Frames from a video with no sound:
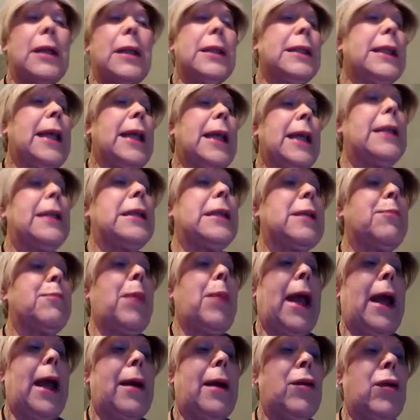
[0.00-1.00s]
Dana's
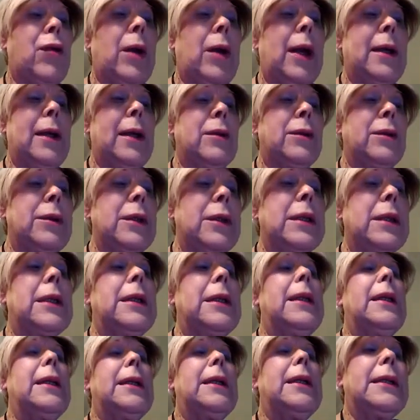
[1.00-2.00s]
background,
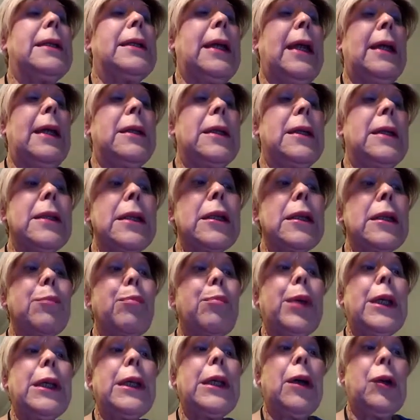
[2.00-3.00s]
Dana
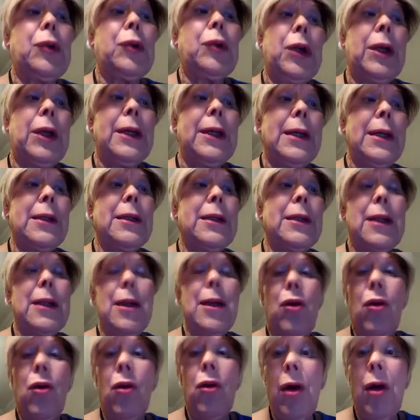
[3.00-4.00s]
Spiotta is
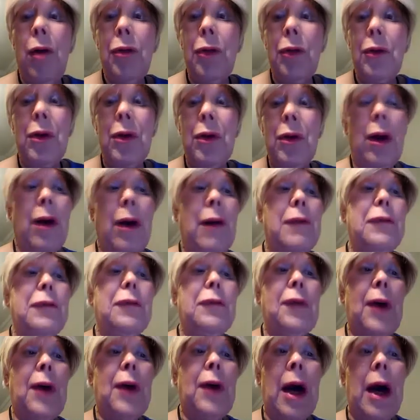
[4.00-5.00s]
the author of
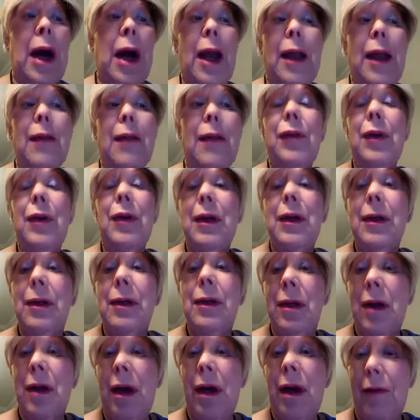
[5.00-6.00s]
5
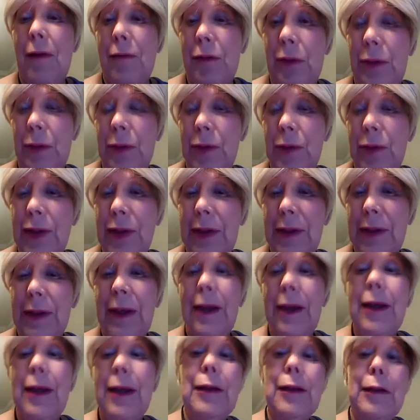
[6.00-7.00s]
novels,
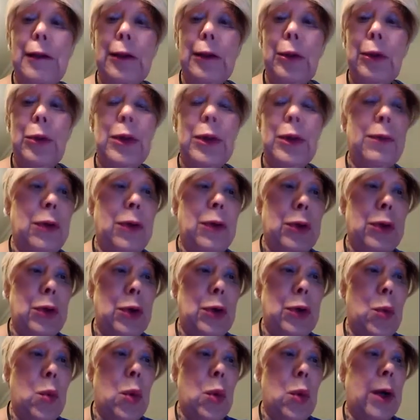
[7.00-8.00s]
including the
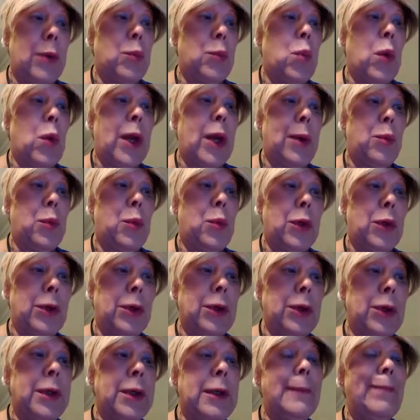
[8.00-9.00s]
new one,
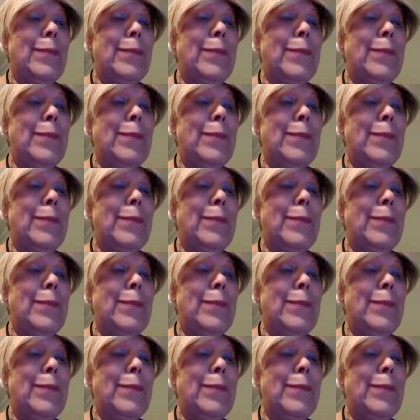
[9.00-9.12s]
WAYWARD.